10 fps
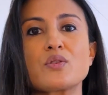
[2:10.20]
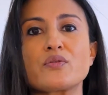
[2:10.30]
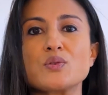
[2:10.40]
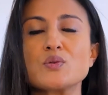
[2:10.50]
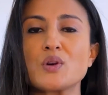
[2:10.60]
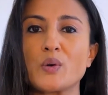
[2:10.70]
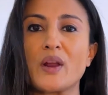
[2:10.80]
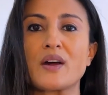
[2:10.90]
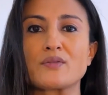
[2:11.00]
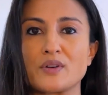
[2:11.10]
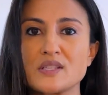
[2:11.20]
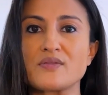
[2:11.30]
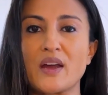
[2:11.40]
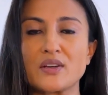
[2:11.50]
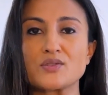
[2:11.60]
if you don't have risk
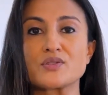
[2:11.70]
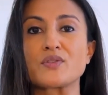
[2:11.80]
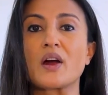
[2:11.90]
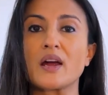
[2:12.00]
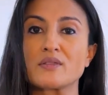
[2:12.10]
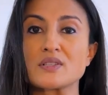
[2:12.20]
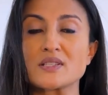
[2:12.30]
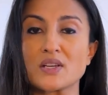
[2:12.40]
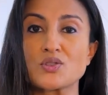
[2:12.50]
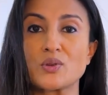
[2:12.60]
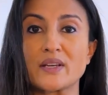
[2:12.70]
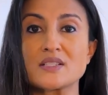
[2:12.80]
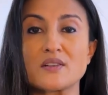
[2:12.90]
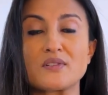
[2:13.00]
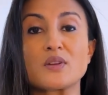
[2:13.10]
factors for high-risk sexual
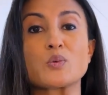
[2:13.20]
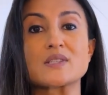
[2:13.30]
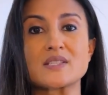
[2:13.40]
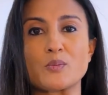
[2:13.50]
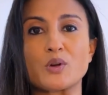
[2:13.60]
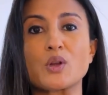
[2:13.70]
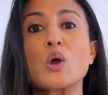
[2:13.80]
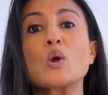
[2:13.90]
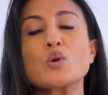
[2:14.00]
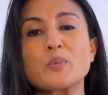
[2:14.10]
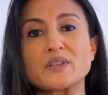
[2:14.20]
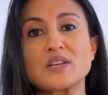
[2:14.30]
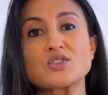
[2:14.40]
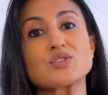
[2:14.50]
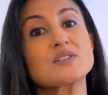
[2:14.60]
activity with someone who
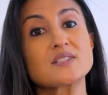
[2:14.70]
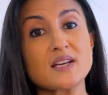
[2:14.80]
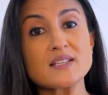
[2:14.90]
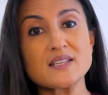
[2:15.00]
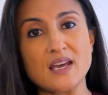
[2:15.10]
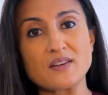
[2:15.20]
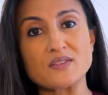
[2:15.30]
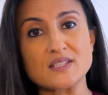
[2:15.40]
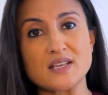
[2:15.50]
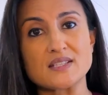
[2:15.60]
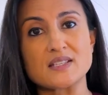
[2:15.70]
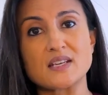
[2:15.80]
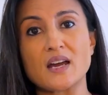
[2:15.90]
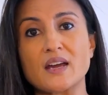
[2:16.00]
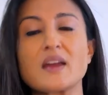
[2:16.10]
potentially does have this
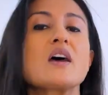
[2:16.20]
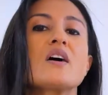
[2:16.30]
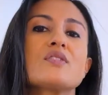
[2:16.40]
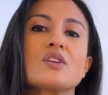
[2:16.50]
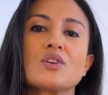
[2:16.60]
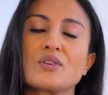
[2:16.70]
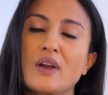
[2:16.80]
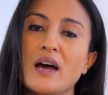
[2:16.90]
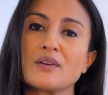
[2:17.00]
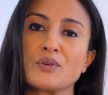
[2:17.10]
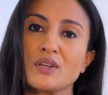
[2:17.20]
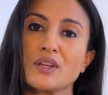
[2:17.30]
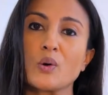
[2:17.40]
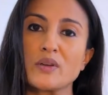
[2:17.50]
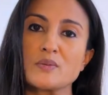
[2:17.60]
STI, then you're not
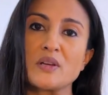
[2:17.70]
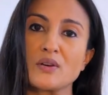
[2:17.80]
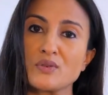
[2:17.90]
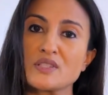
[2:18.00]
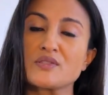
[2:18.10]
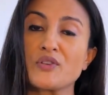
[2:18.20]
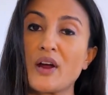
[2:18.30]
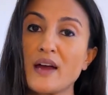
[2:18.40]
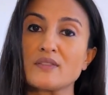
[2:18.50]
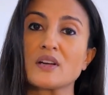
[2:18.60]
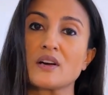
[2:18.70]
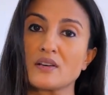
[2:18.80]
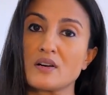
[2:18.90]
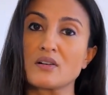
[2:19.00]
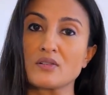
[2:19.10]
really going to be at risk for having
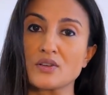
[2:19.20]
gonococcal